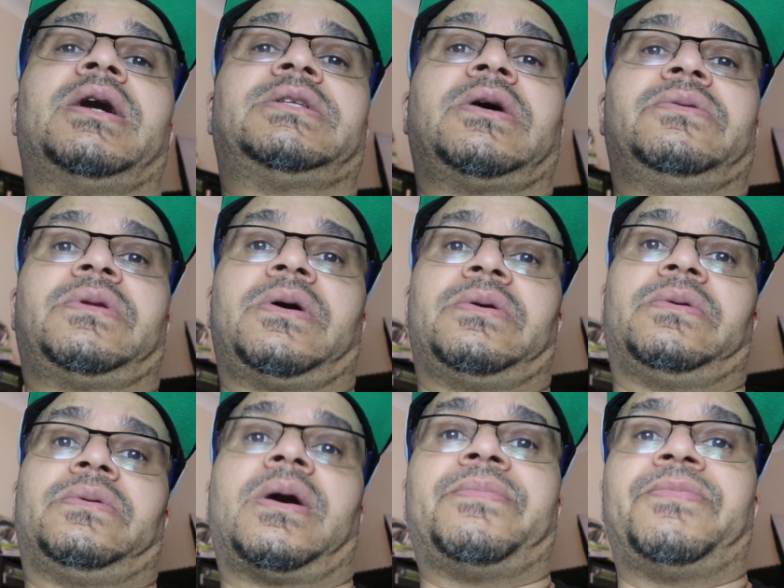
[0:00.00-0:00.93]
I don't know,
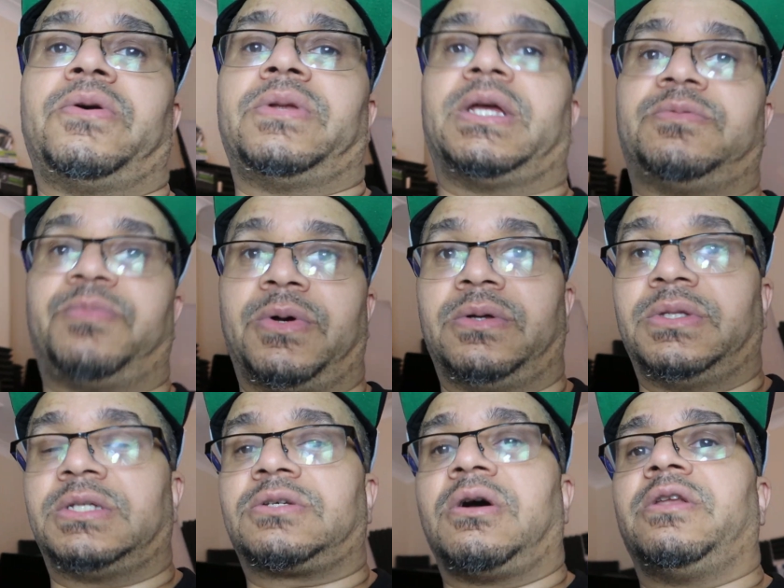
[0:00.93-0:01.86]
I'm not an expert on
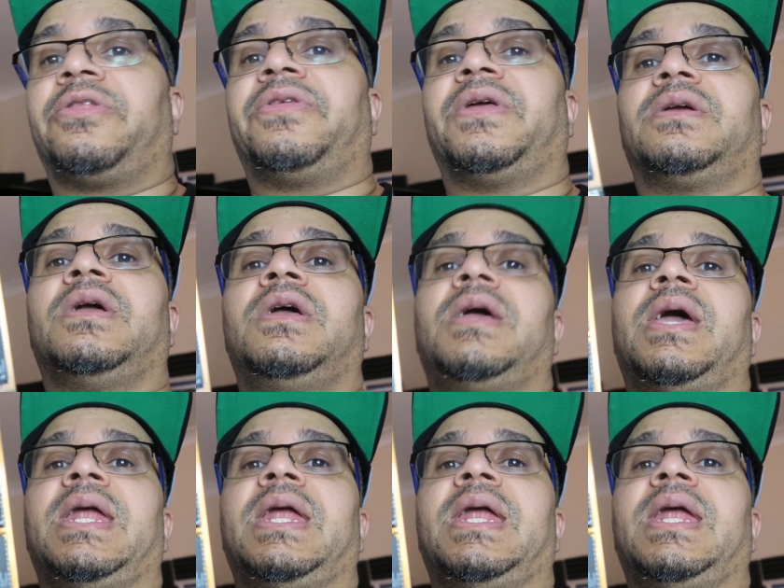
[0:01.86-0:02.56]
this kind of thing.